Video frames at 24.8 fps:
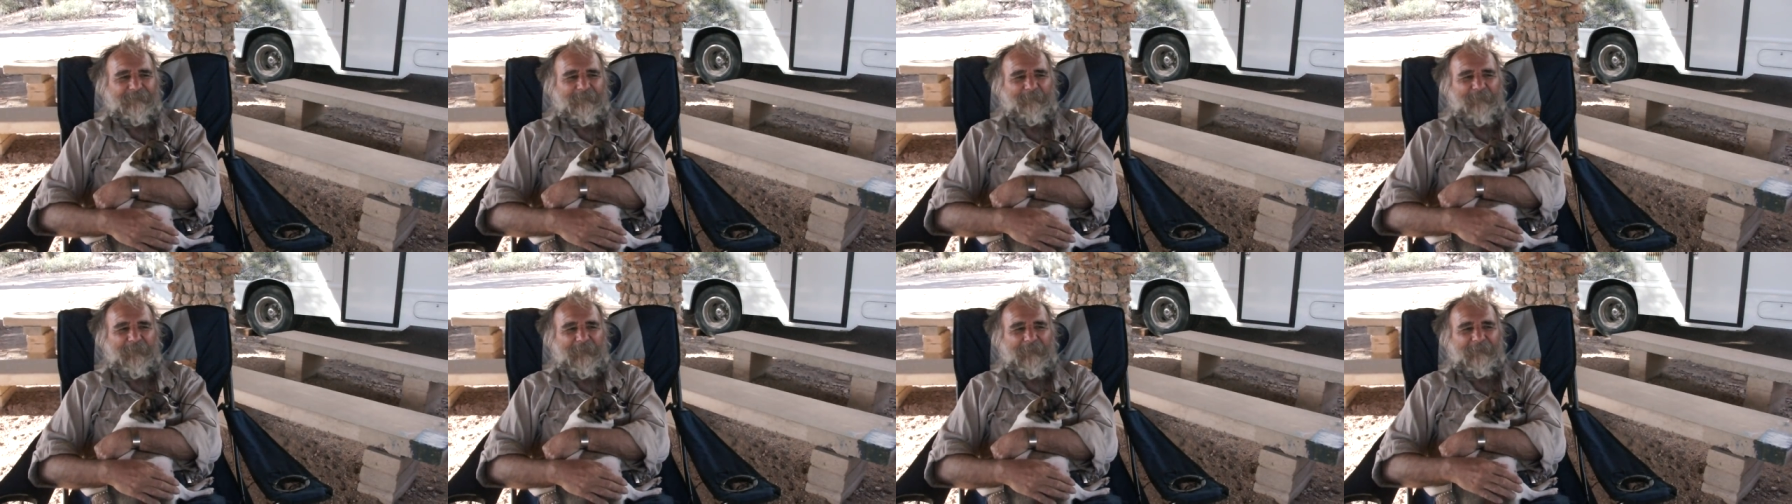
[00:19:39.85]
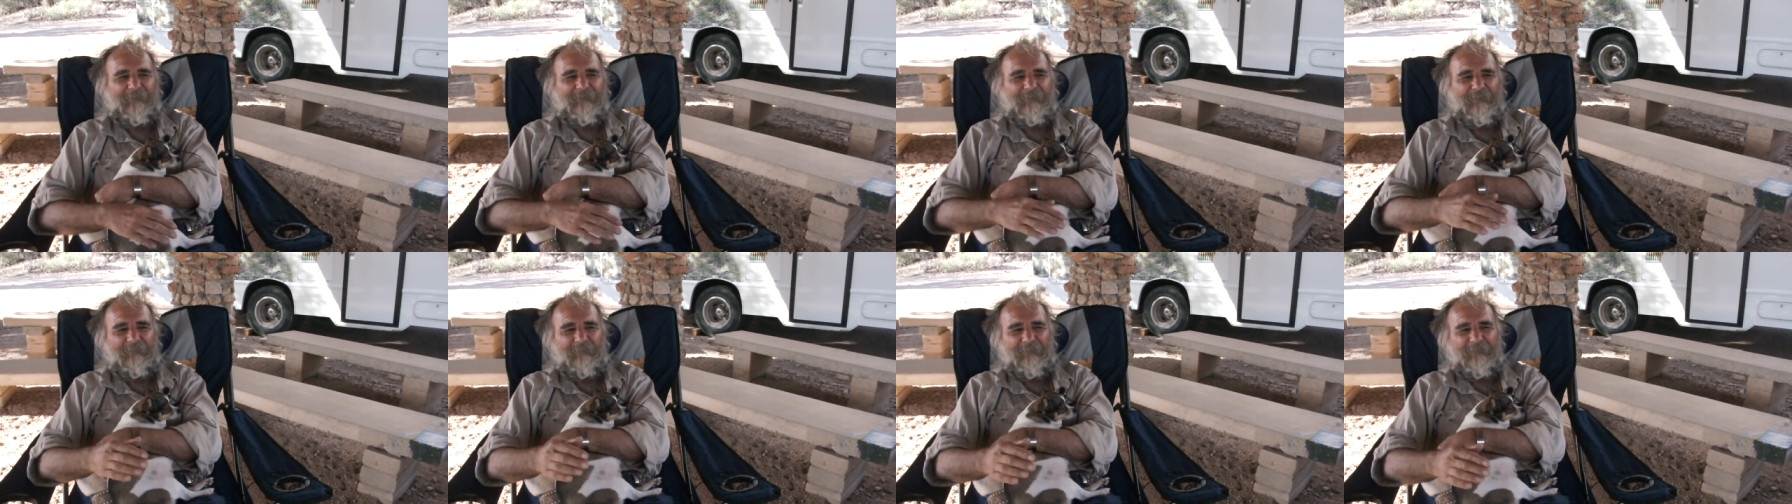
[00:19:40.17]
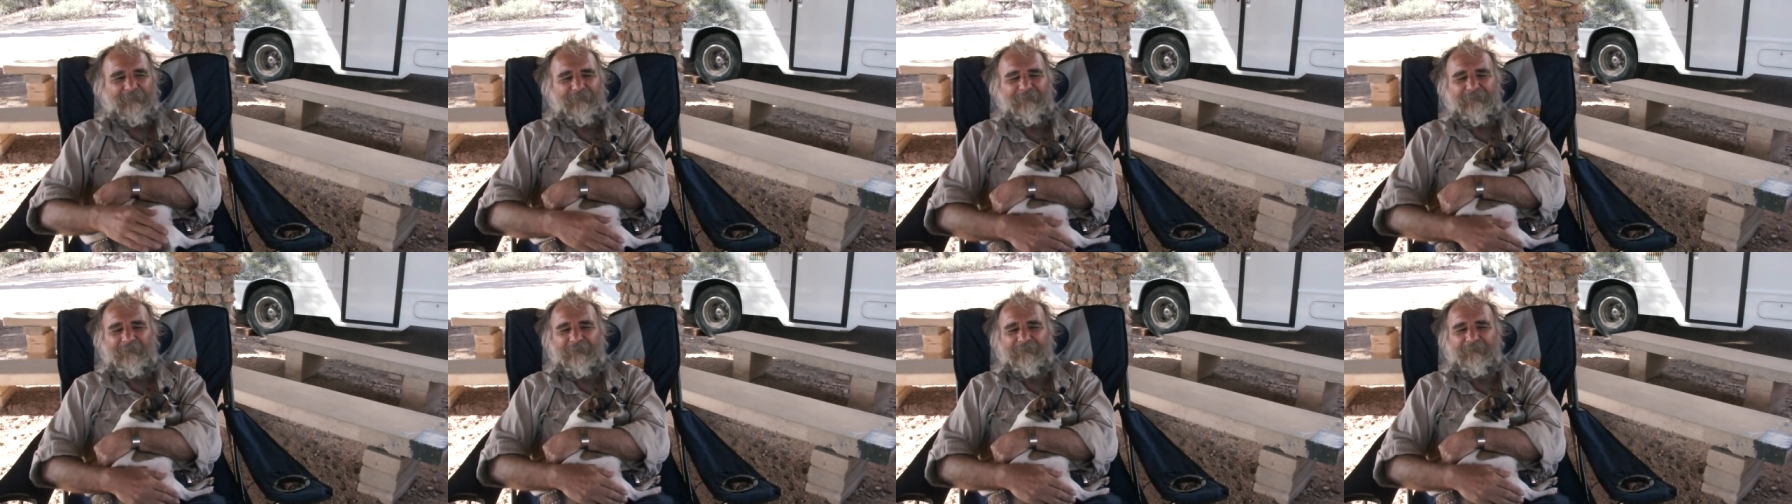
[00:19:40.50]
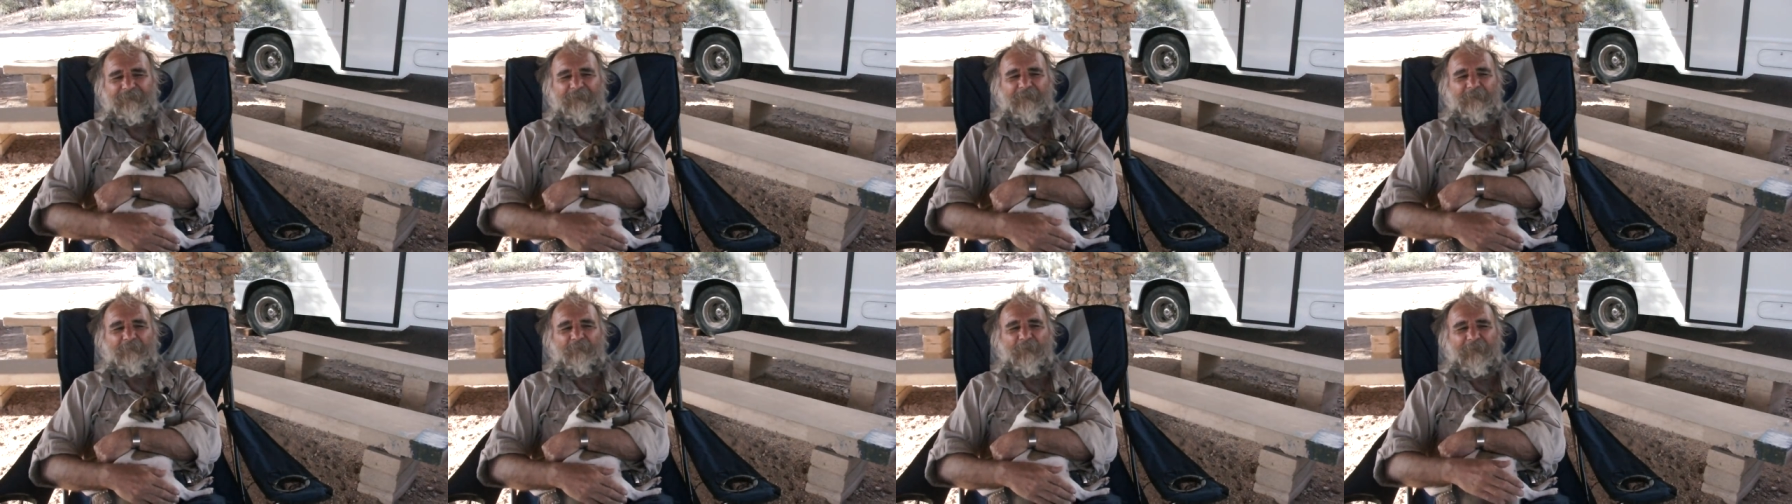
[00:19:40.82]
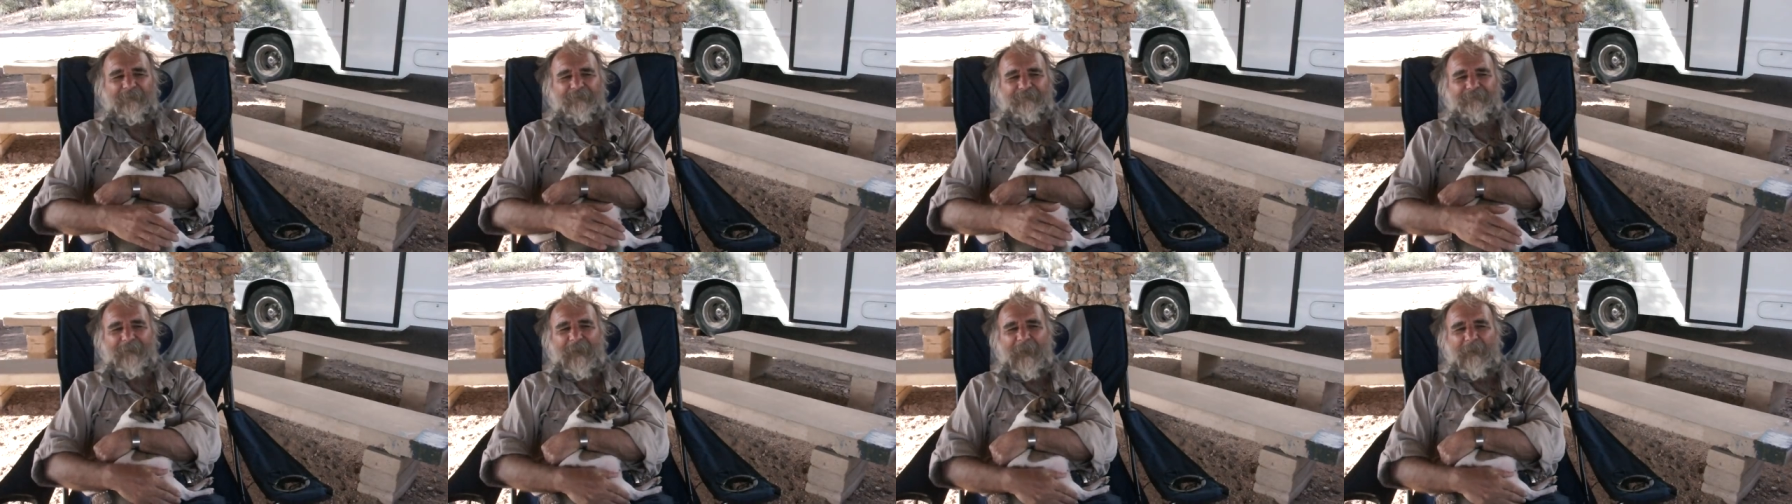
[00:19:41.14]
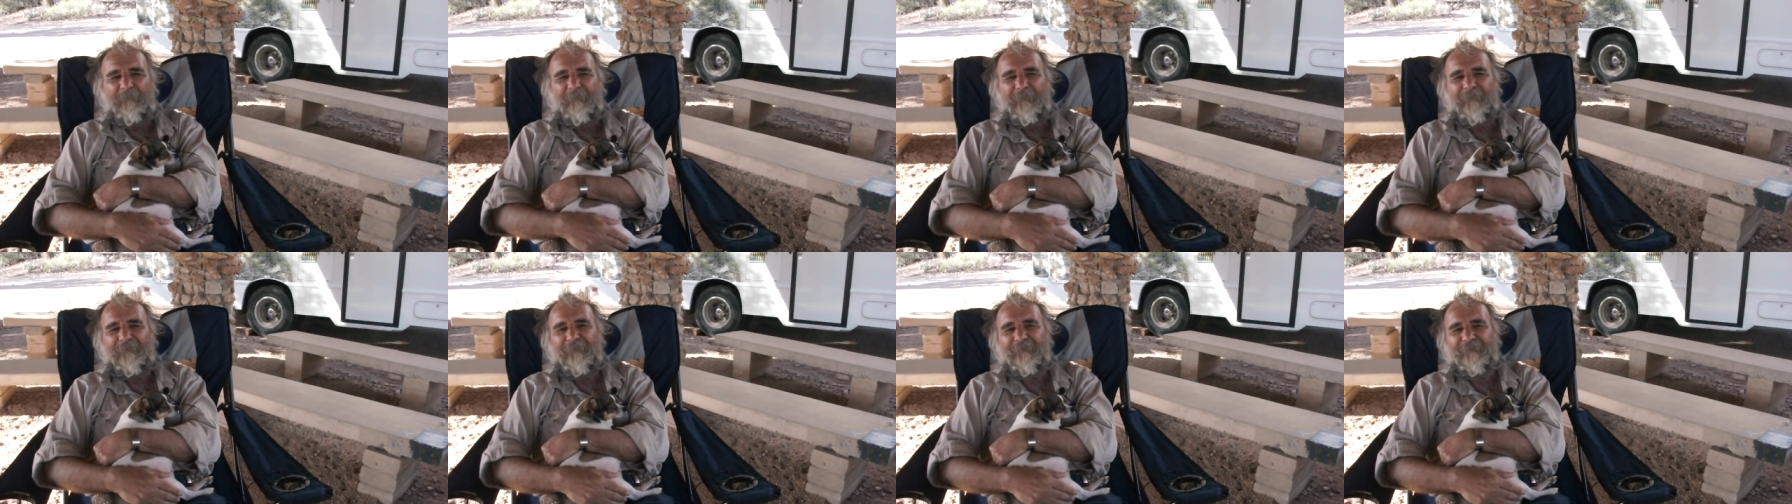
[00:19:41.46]
the the, the deal went
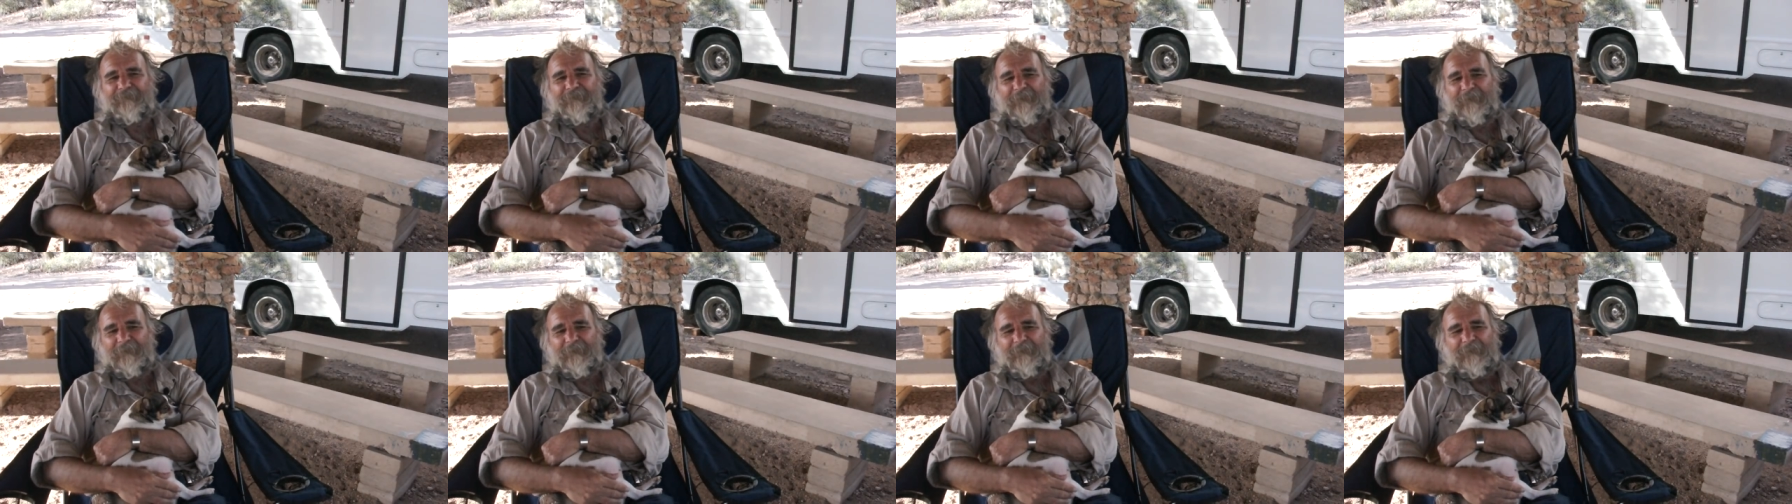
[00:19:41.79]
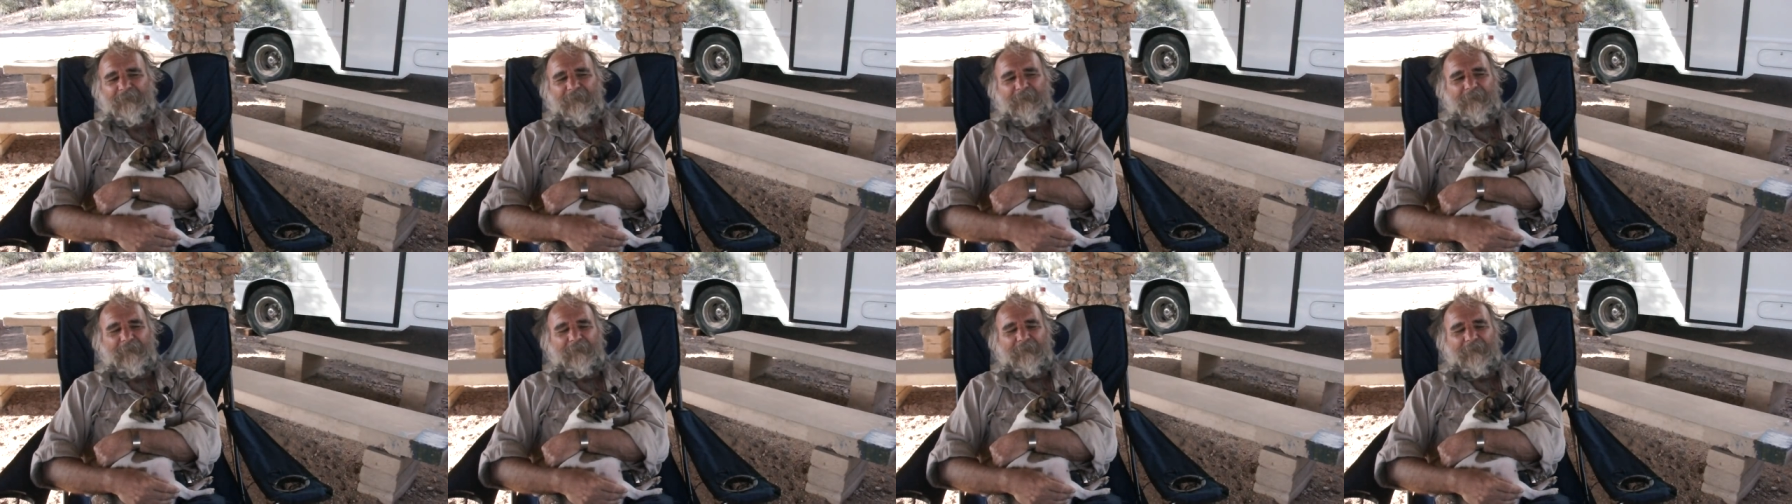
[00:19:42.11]
sour. He said.